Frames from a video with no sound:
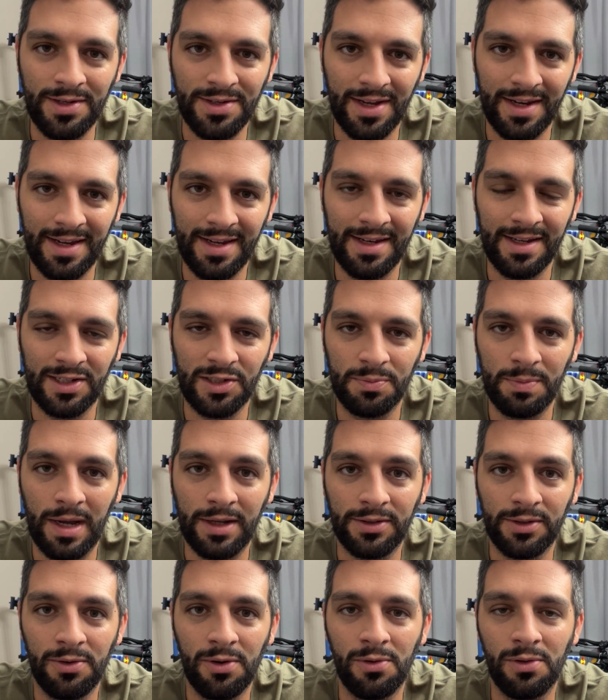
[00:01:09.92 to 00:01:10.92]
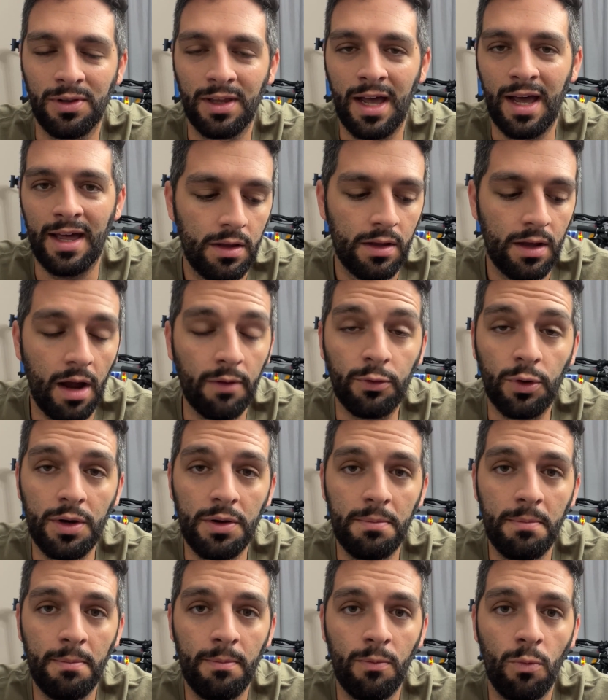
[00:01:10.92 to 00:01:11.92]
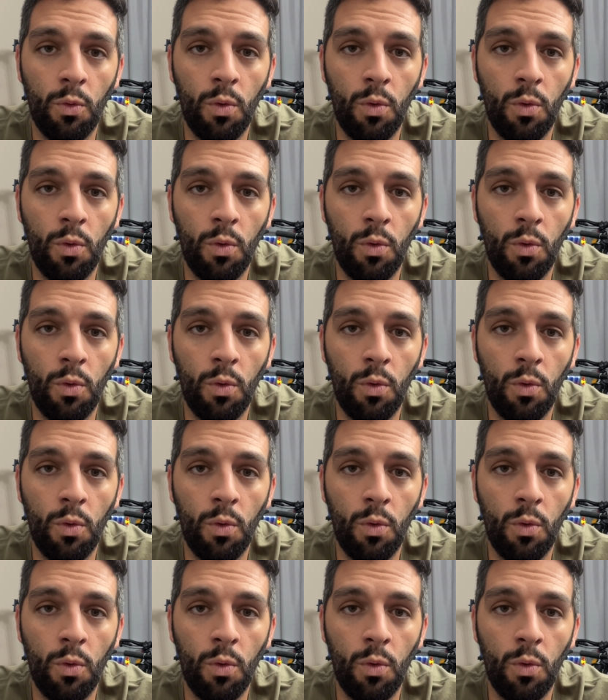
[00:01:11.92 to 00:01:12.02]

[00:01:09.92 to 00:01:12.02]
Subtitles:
I didn't expect a whole lot. I've ridden